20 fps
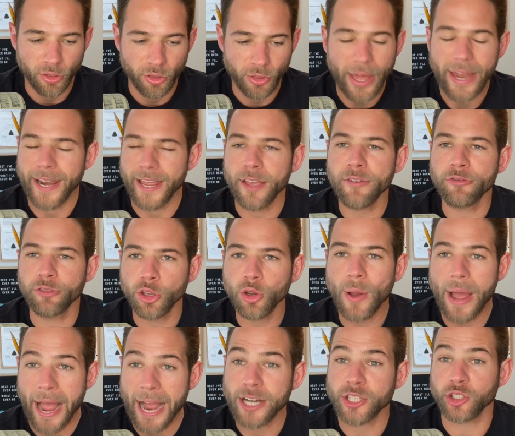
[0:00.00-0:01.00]
that if
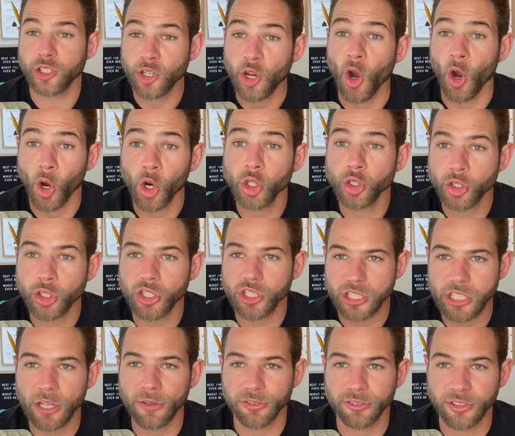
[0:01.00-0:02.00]
you actually heard
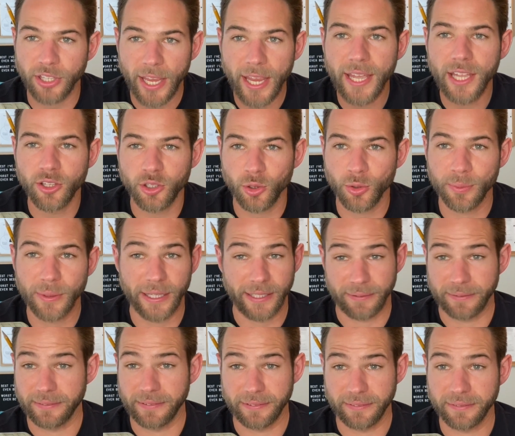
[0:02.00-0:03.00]
yourself say it, you'd be
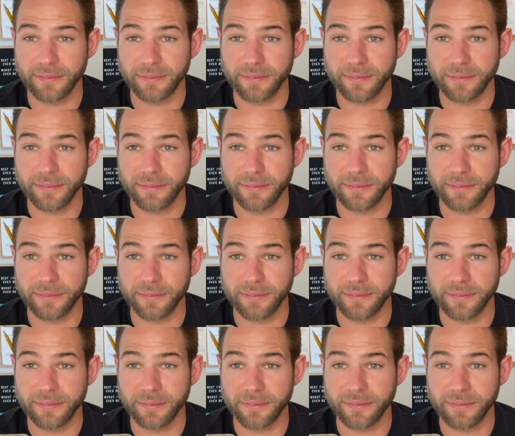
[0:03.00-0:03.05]
like,